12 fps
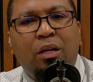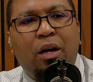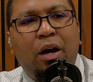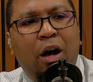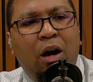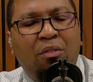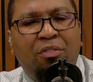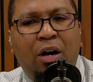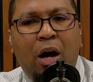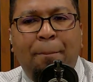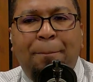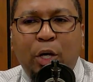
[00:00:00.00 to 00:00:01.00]
of
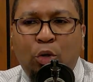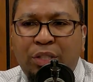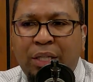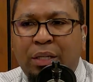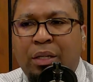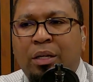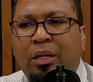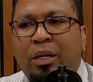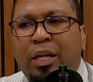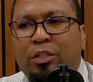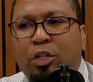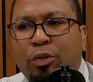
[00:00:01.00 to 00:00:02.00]
a building,
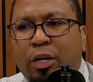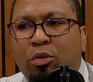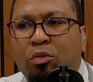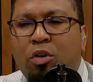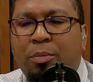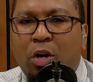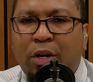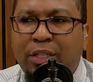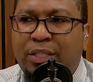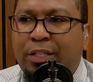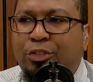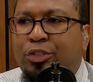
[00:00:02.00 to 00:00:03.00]
like the Greco Roman
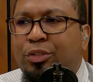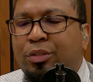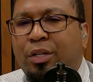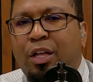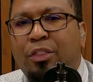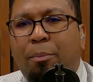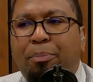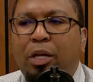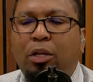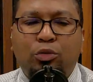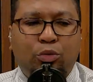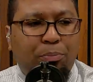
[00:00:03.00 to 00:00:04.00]
architecture. The
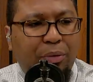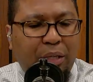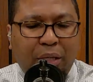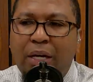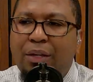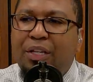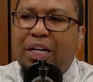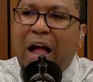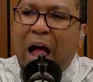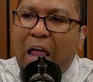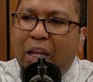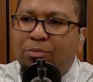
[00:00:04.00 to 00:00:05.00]
pillars would be the
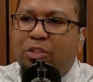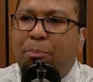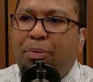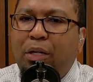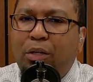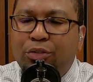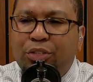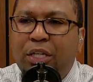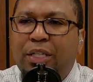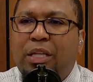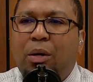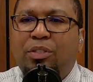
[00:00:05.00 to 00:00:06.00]
columns, the pillars
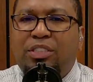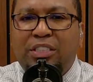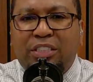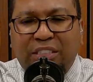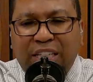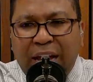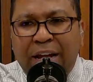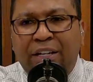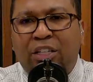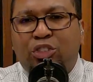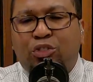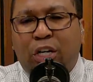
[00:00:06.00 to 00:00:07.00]
that would
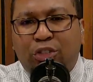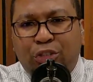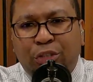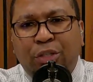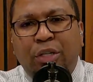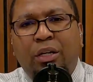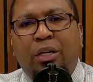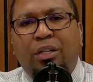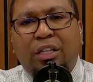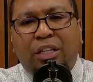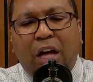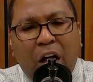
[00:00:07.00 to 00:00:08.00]
sustain the structure,
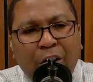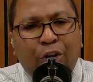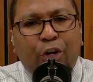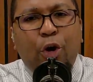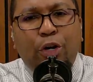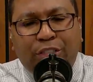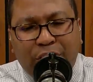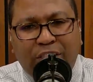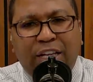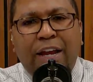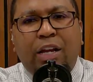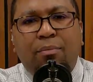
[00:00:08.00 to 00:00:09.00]
the, the undergirding,
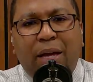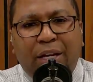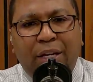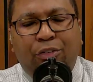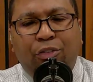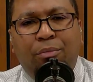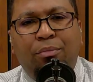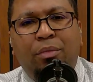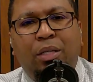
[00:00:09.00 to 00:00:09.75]
sustaining mechanism.